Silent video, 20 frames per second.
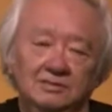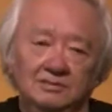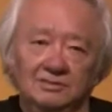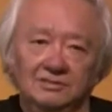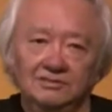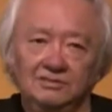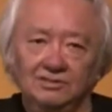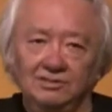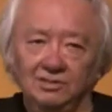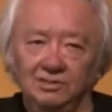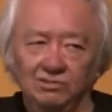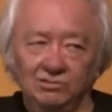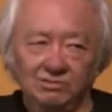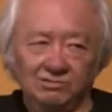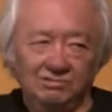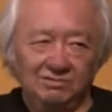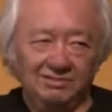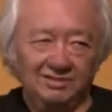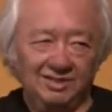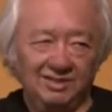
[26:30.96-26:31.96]
You
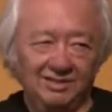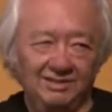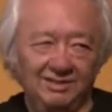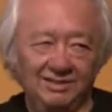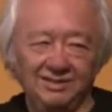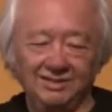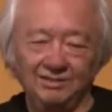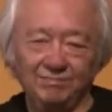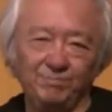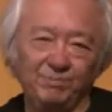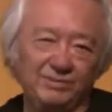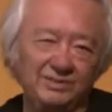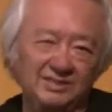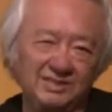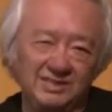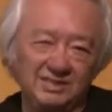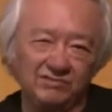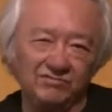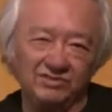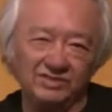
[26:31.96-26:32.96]
know, I don't, I don't
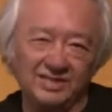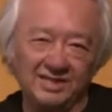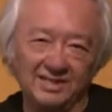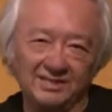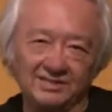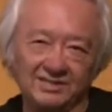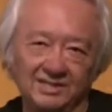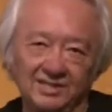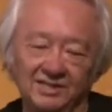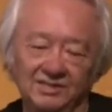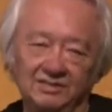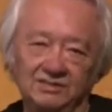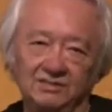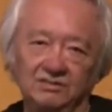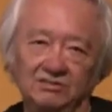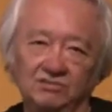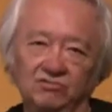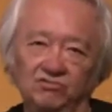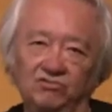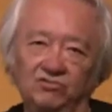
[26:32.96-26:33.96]
believe in that kind
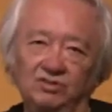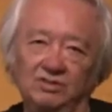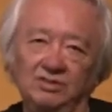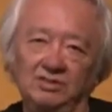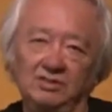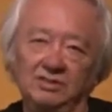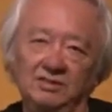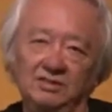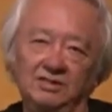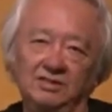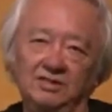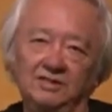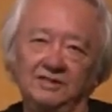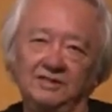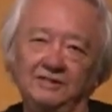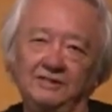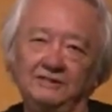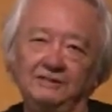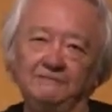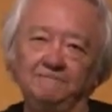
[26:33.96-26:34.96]
of.
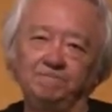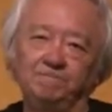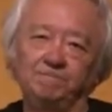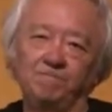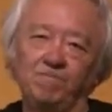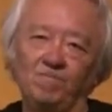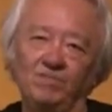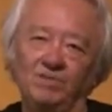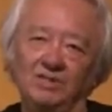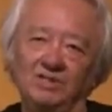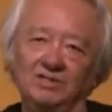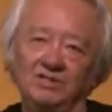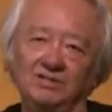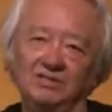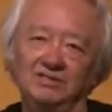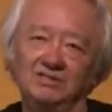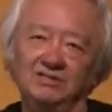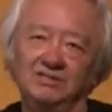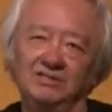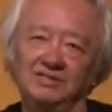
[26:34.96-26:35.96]
Uh,
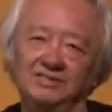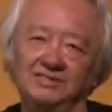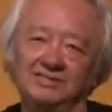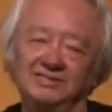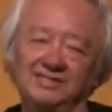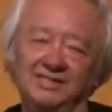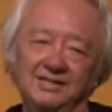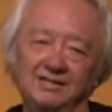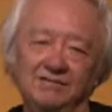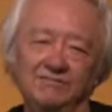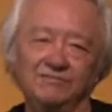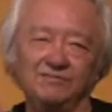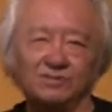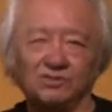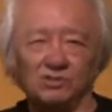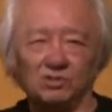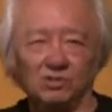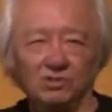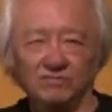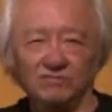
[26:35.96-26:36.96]
uh,
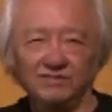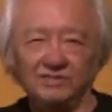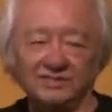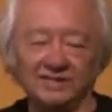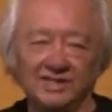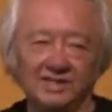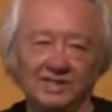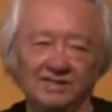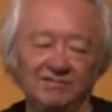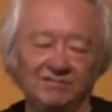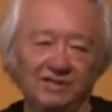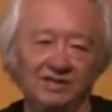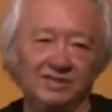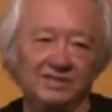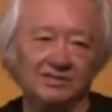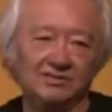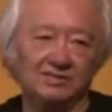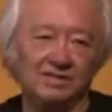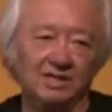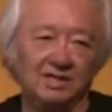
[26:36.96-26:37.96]
self-serving kind of
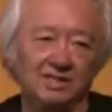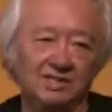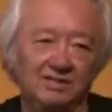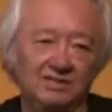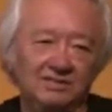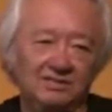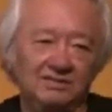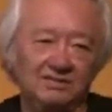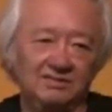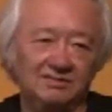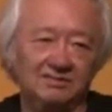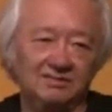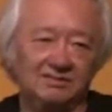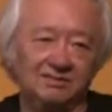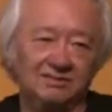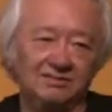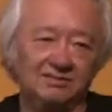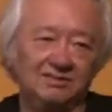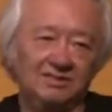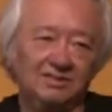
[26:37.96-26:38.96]
anxiety. I
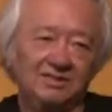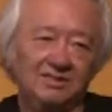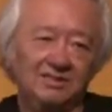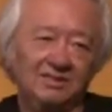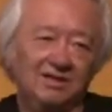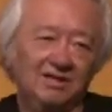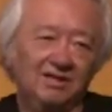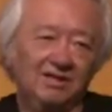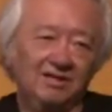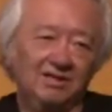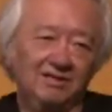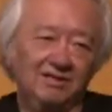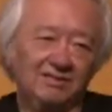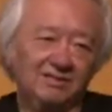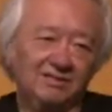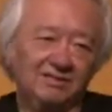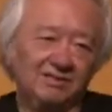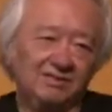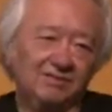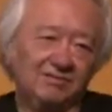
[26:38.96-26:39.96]
think
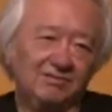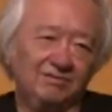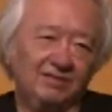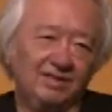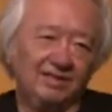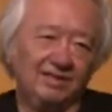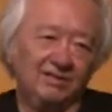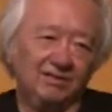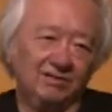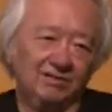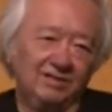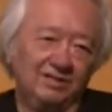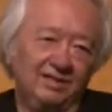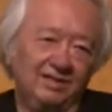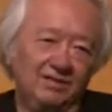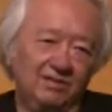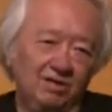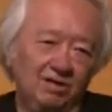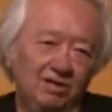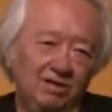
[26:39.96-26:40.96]
artists are like
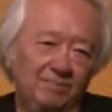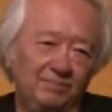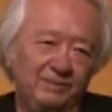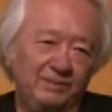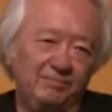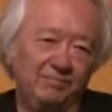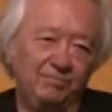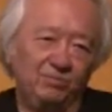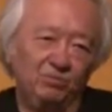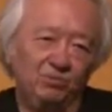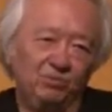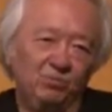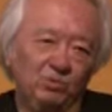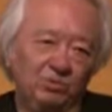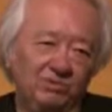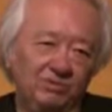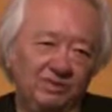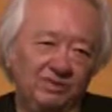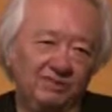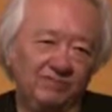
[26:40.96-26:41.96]
like all people. We
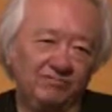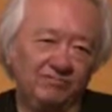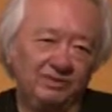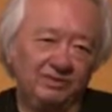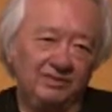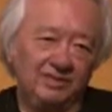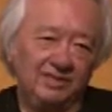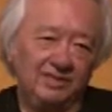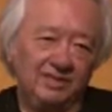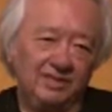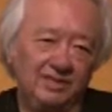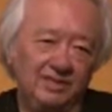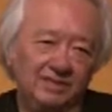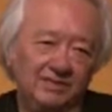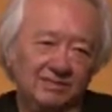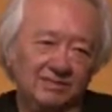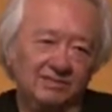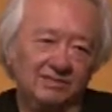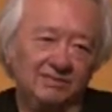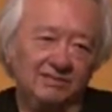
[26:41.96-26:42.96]
worry every day.
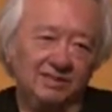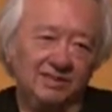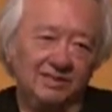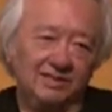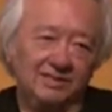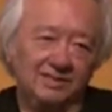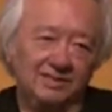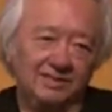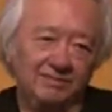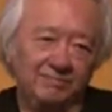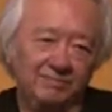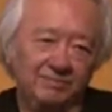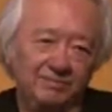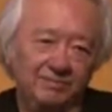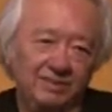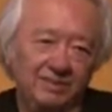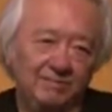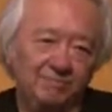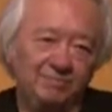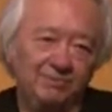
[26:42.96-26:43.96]
How can you not get up and
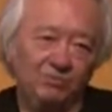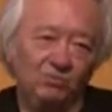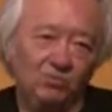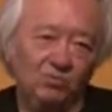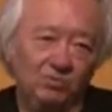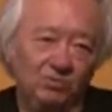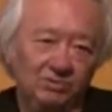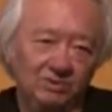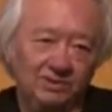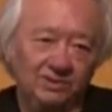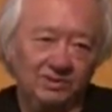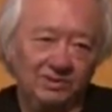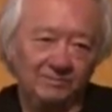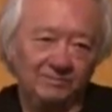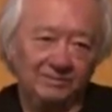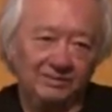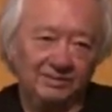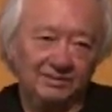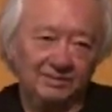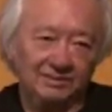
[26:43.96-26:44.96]
not be worried? I
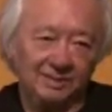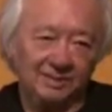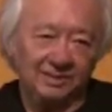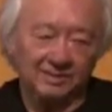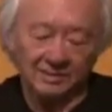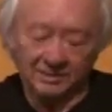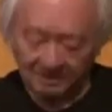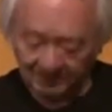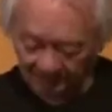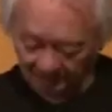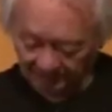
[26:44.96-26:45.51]
mean, God,